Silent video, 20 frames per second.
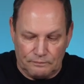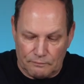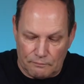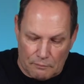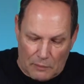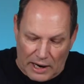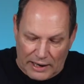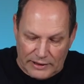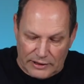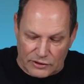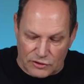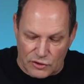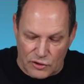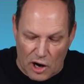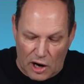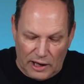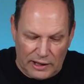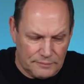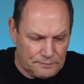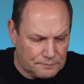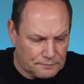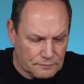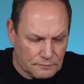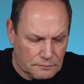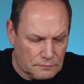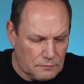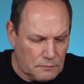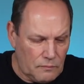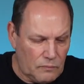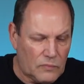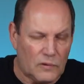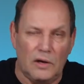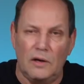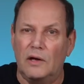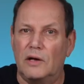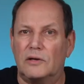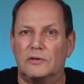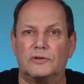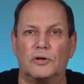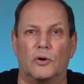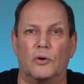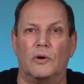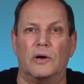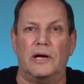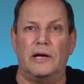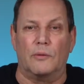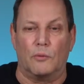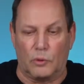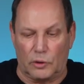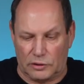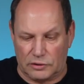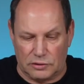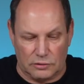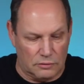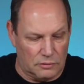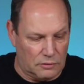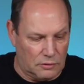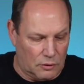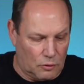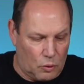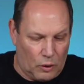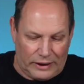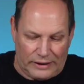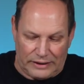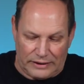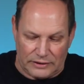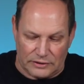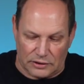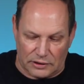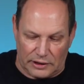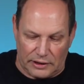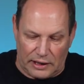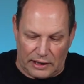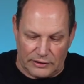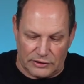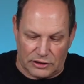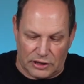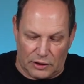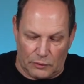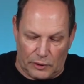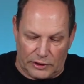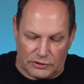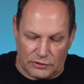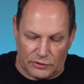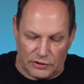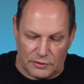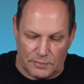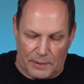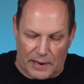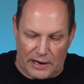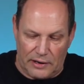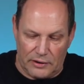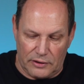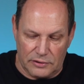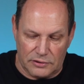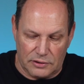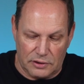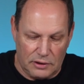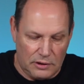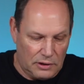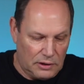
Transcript: Mine is not, so it works quite easily. I just gotta wait till this pairs,